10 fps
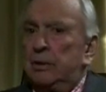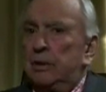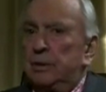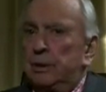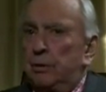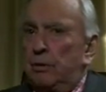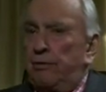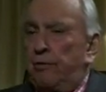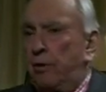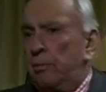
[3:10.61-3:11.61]
There was a pro
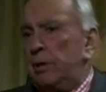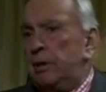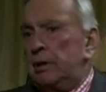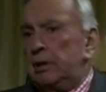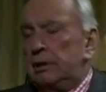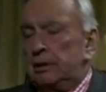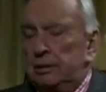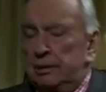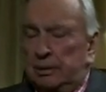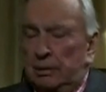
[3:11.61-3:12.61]

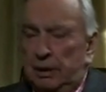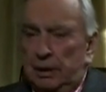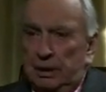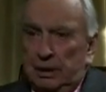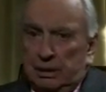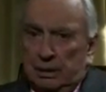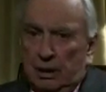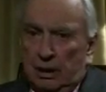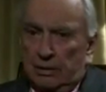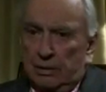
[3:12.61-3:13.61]
forma committee in
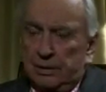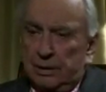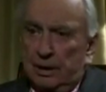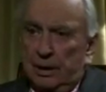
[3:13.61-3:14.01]
Congress,